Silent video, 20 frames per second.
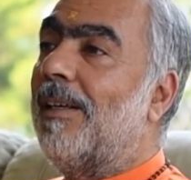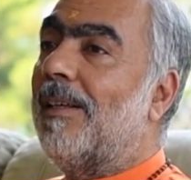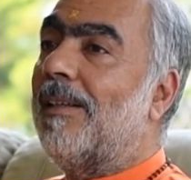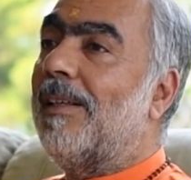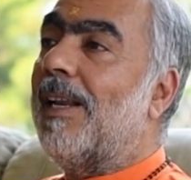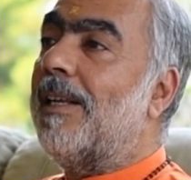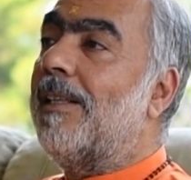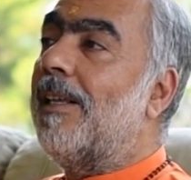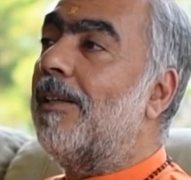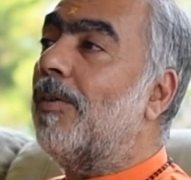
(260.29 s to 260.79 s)

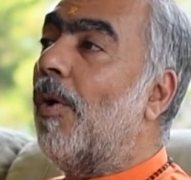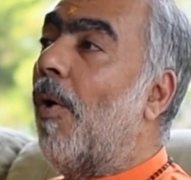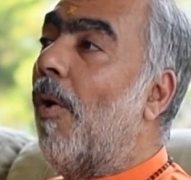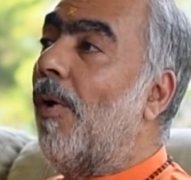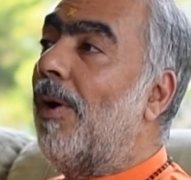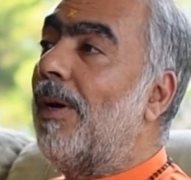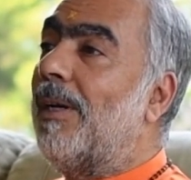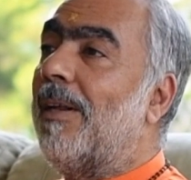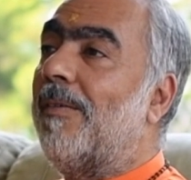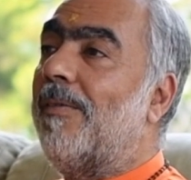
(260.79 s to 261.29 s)
that this
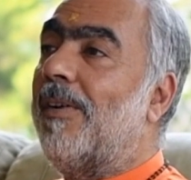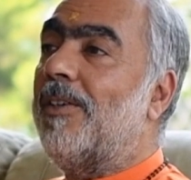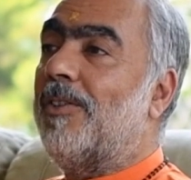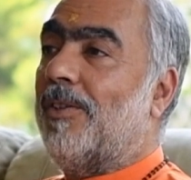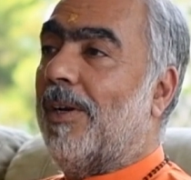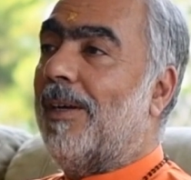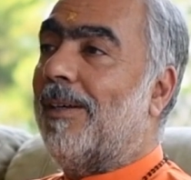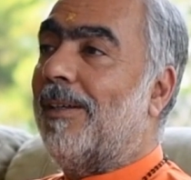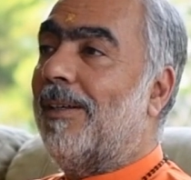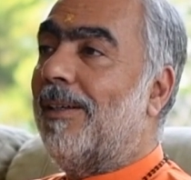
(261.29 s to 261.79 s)
whole
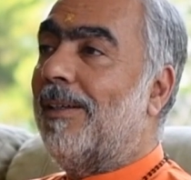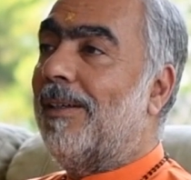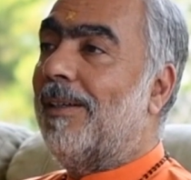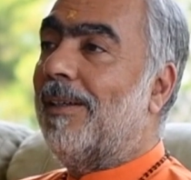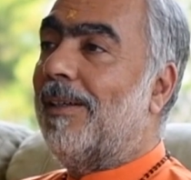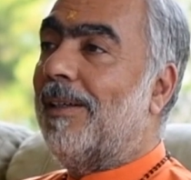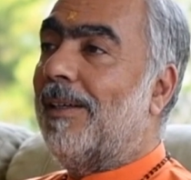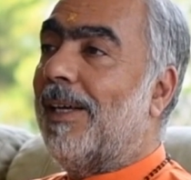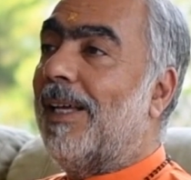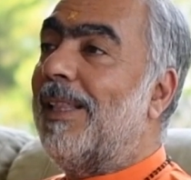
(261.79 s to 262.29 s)
division
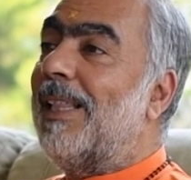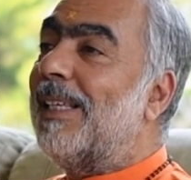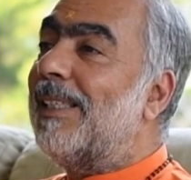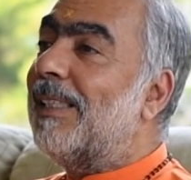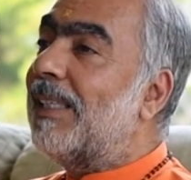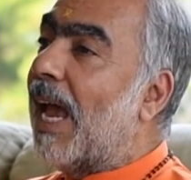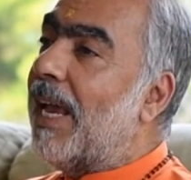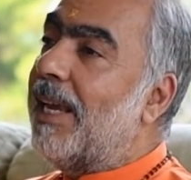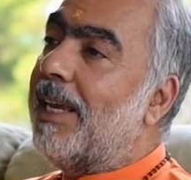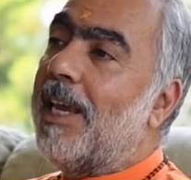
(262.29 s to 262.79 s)
in the
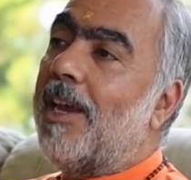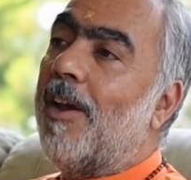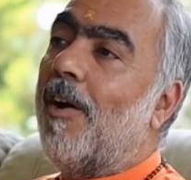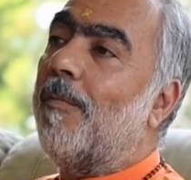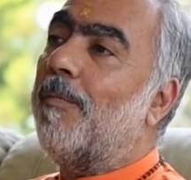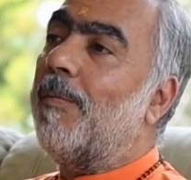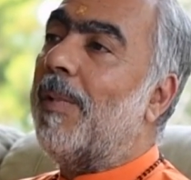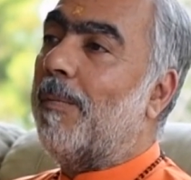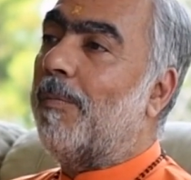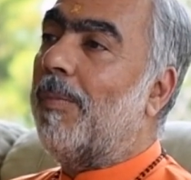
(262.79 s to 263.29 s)
psyche
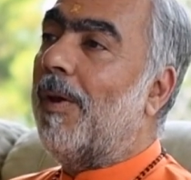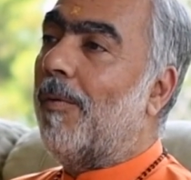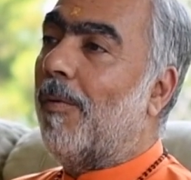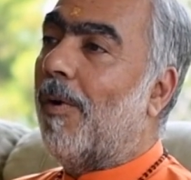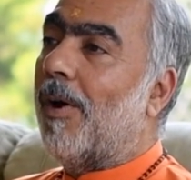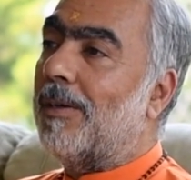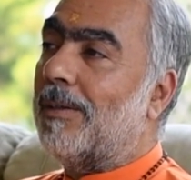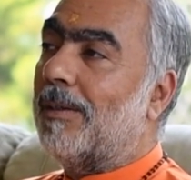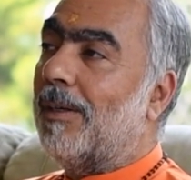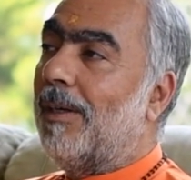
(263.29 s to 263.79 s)
of people
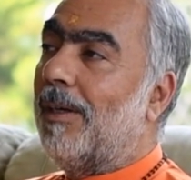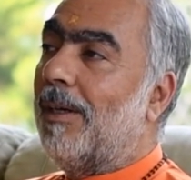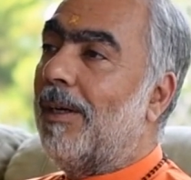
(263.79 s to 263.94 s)
was